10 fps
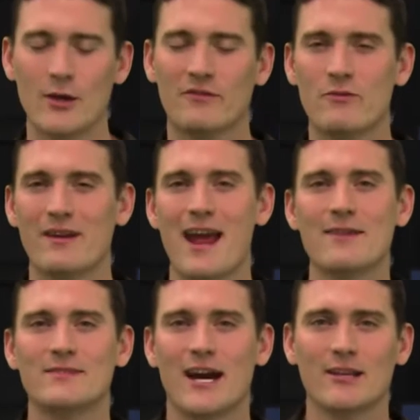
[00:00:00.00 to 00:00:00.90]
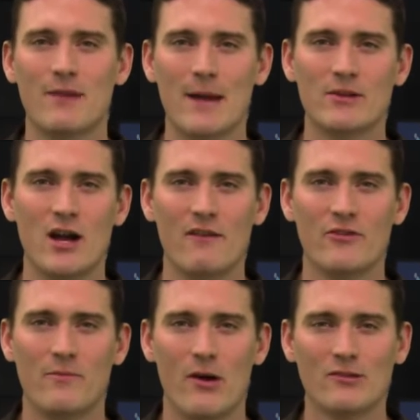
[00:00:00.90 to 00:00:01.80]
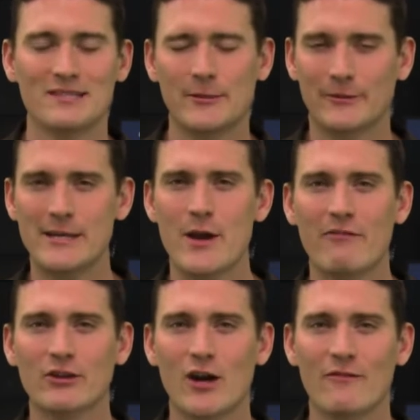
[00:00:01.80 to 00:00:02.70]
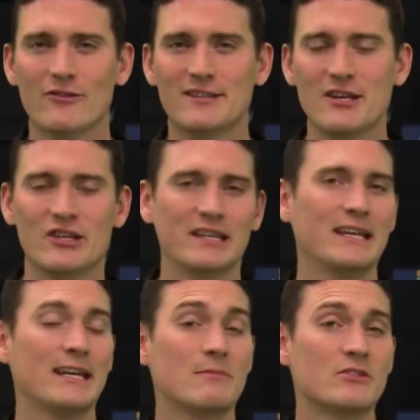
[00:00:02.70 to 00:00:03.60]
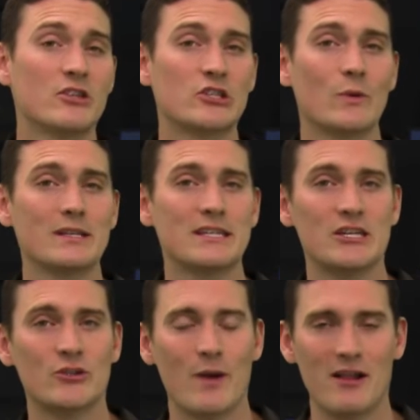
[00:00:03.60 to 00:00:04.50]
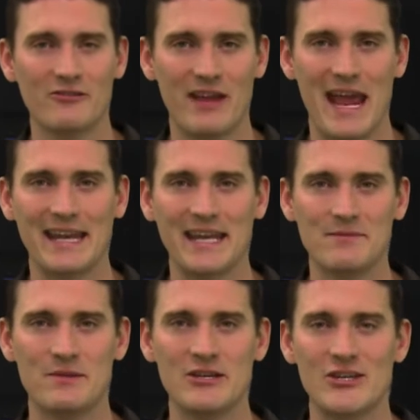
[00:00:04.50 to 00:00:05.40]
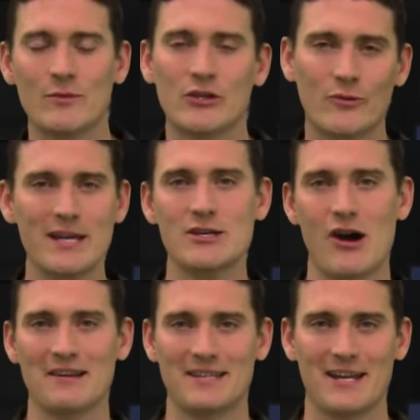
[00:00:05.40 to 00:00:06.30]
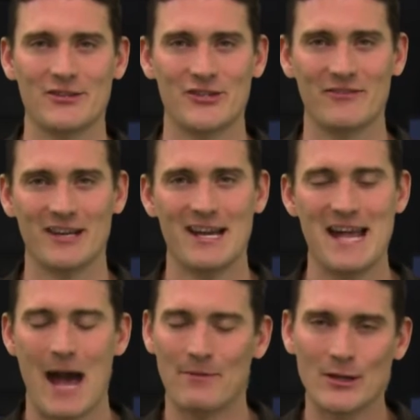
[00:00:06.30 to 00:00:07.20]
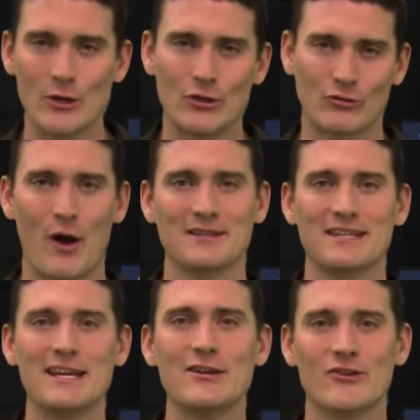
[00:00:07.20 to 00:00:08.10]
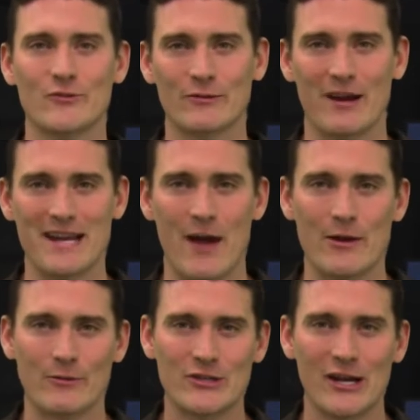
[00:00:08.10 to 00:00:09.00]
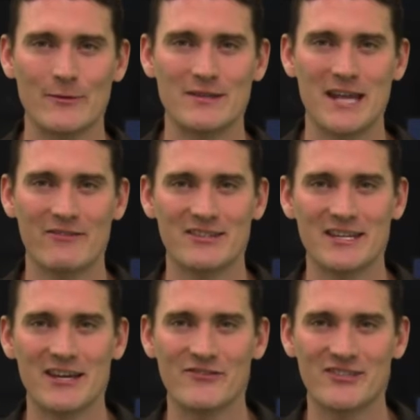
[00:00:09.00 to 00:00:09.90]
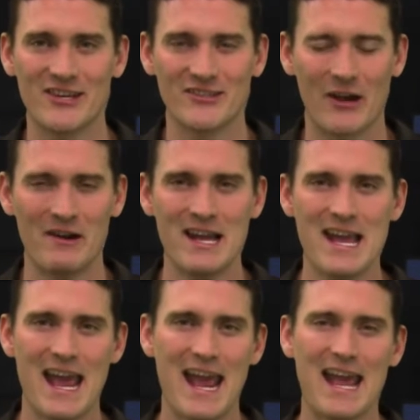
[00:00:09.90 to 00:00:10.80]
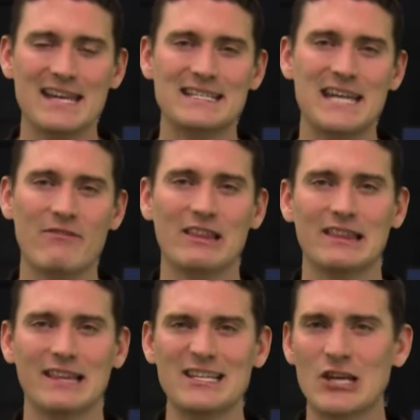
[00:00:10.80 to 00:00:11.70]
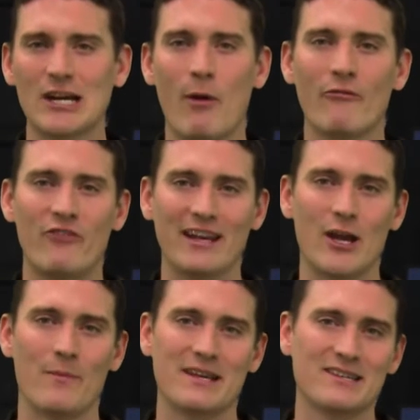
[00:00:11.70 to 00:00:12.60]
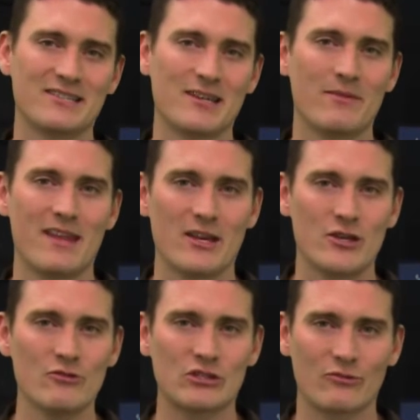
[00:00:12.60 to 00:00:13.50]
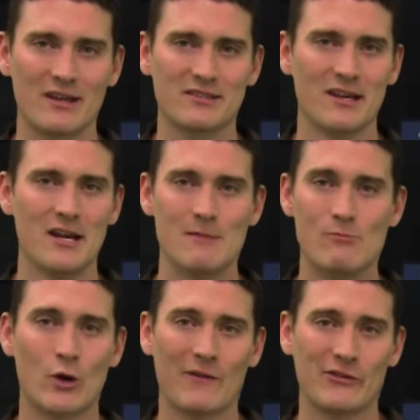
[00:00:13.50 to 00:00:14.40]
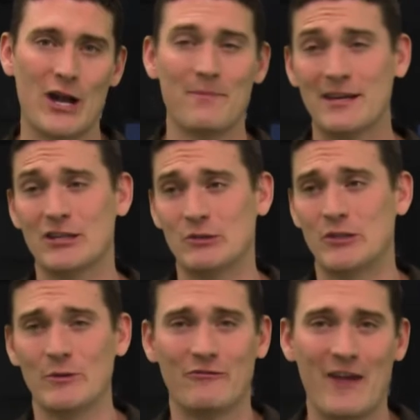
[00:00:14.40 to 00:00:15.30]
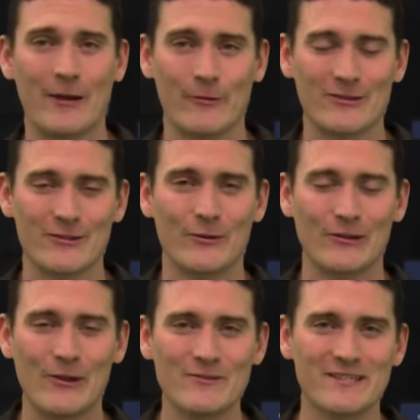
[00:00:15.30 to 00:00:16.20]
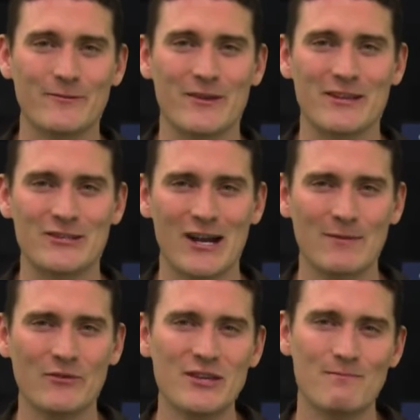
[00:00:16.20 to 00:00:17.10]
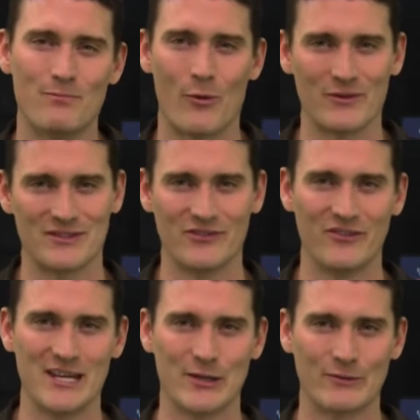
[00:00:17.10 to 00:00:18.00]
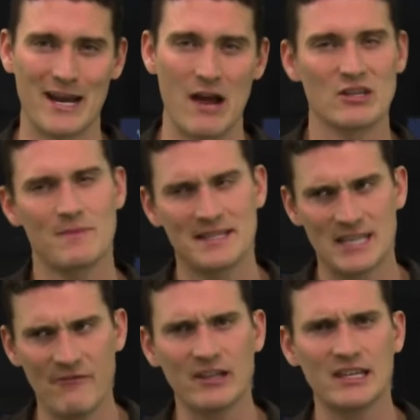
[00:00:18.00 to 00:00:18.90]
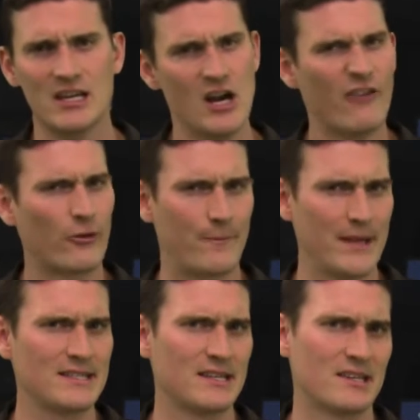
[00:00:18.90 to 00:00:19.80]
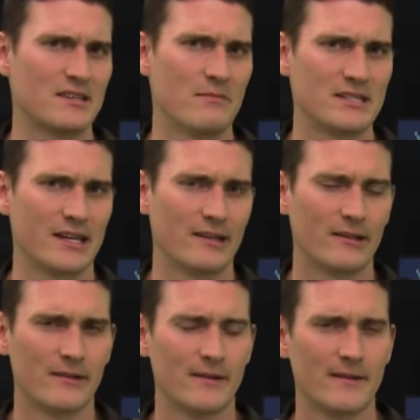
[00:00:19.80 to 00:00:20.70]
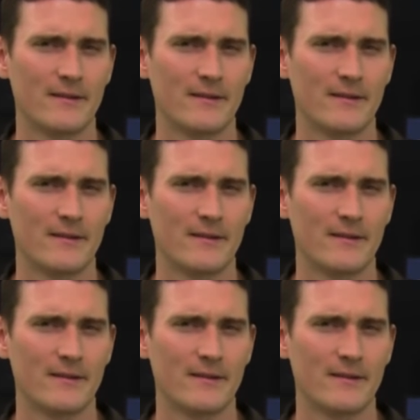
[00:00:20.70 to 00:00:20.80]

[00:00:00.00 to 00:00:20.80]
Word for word: Hello everyone, I am Tyler Pyburn of The Pulse Network here having a conversation leading up to the 2012 NAB Show and the great content shift happening across the industry right now. Now we're talking with David Hsieh of Cisco. And David, let's talk about video because it's something that you stress more often than not because you do in fact work so closely with it. Talk about the importance of video right now, specifically for businesses in particular.